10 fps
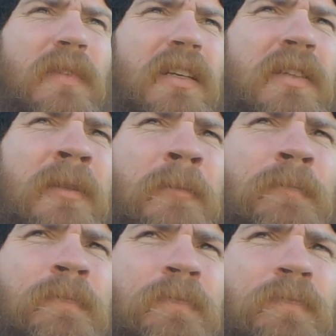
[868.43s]
So
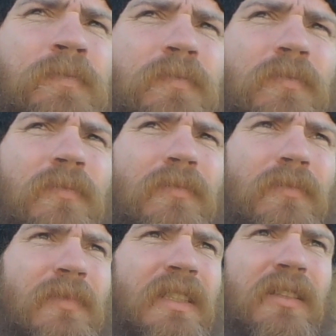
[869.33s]
I
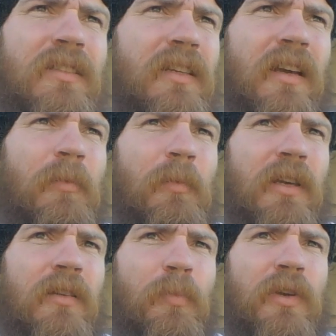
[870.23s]
was like, yeah, I'm going to be
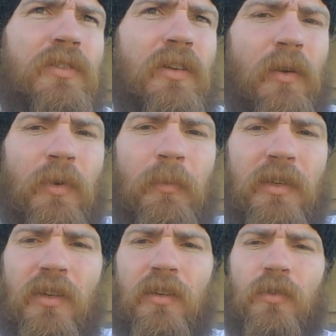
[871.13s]
a good preacher, and I want to
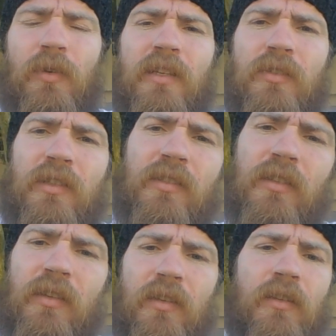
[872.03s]
make sure I can do it right. So I
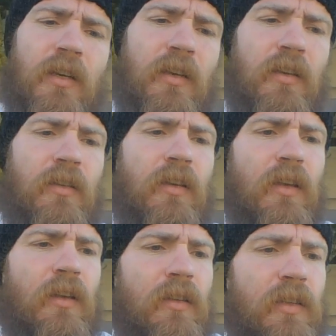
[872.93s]
studied like
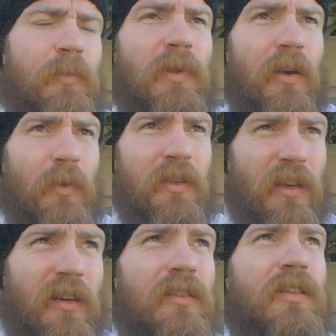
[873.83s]
deeply. I read the
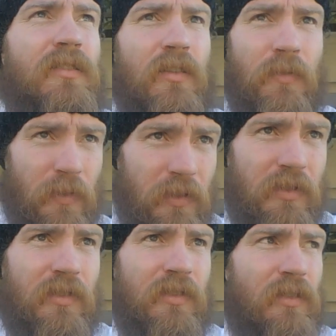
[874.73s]
context, all the
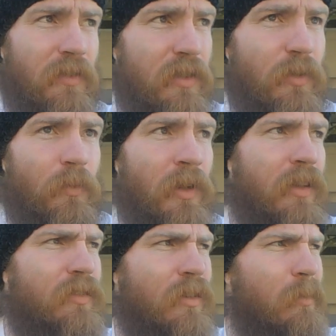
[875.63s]
verses and stuff, and that's what I ran into.